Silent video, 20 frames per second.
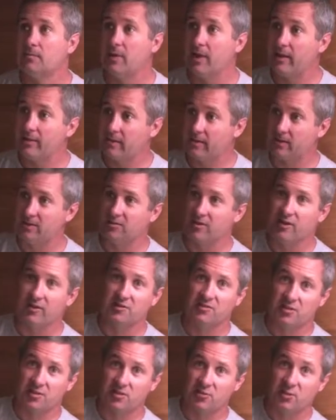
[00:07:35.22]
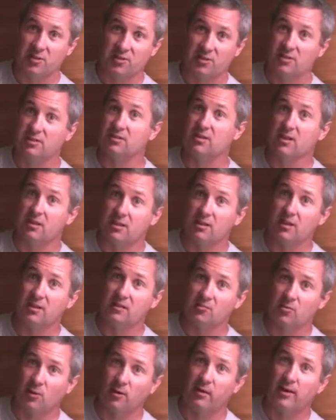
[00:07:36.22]
And then there's other situations like
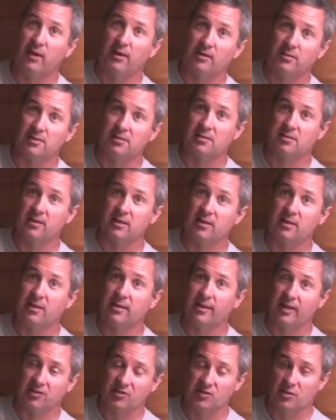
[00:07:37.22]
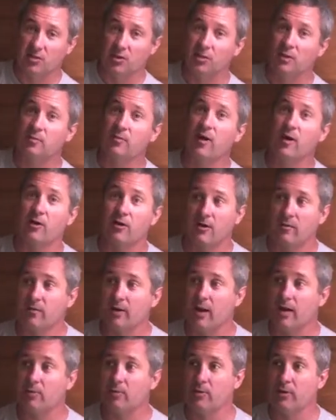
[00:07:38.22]
this where, yeah, just an externally mounted
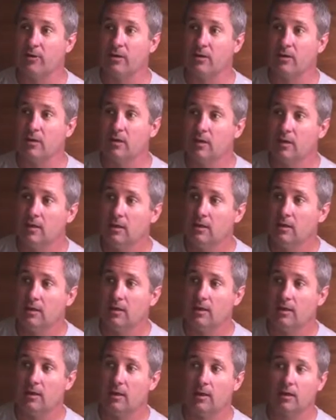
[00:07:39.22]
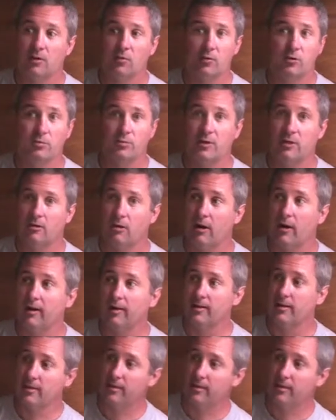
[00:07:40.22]
evaporator would be great.